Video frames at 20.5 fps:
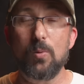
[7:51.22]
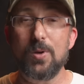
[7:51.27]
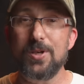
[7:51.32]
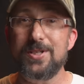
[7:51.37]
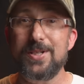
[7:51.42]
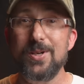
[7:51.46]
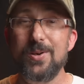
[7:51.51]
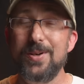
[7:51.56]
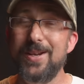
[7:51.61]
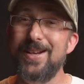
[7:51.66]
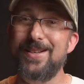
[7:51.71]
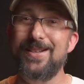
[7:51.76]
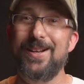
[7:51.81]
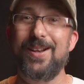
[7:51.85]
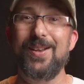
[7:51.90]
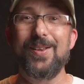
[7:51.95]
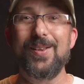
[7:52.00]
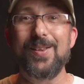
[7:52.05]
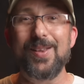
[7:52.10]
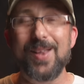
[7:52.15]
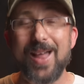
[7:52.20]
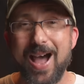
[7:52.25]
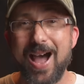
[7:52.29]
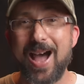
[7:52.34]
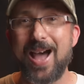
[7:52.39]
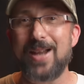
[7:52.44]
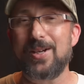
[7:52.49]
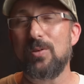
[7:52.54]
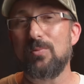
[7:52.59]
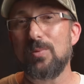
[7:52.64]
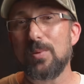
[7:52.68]
we're still getting a
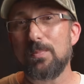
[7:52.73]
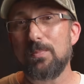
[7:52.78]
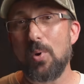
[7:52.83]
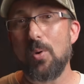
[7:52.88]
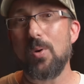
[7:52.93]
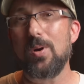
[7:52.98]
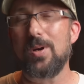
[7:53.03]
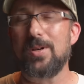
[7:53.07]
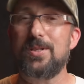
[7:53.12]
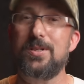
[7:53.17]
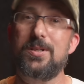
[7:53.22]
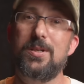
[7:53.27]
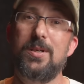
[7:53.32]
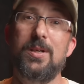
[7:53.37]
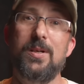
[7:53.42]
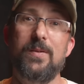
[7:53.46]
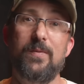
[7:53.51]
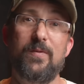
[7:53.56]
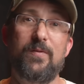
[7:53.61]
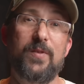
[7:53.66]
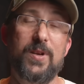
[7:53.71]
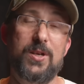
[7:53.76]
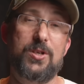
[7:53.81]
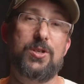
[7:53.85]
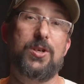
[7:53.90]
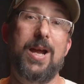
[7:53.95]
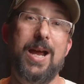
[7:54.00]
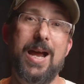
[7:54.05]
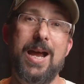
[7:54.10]
lot of reports of fish